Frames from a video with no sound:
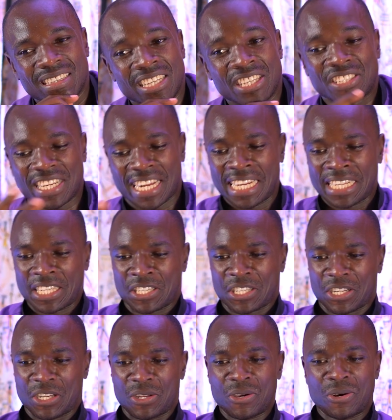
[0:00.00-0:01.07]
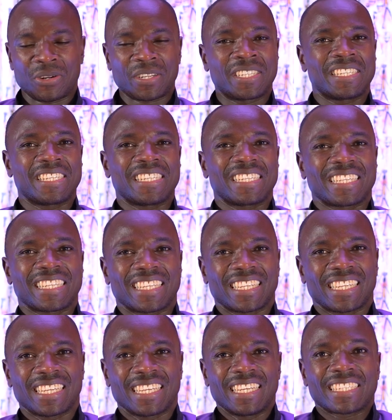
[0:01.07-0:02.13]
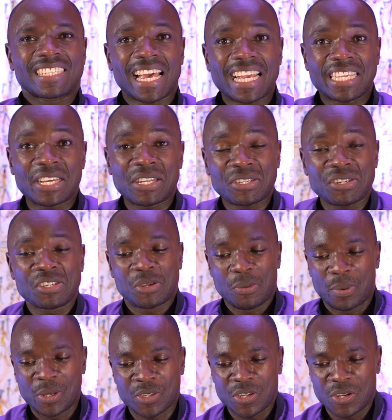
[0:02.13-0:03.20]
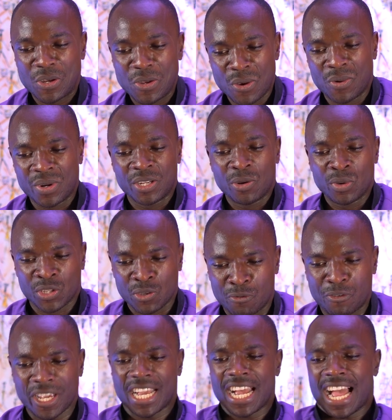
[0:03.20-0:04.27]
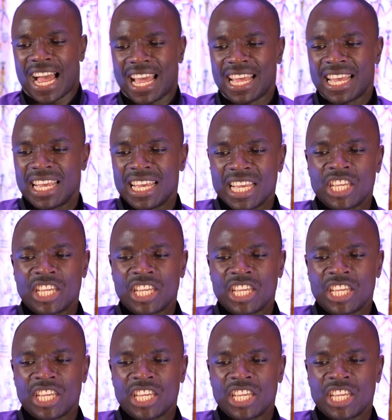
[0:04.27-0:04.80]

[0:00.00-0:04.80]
Instead, it is renewed. Such a relationship is renewed with vigor,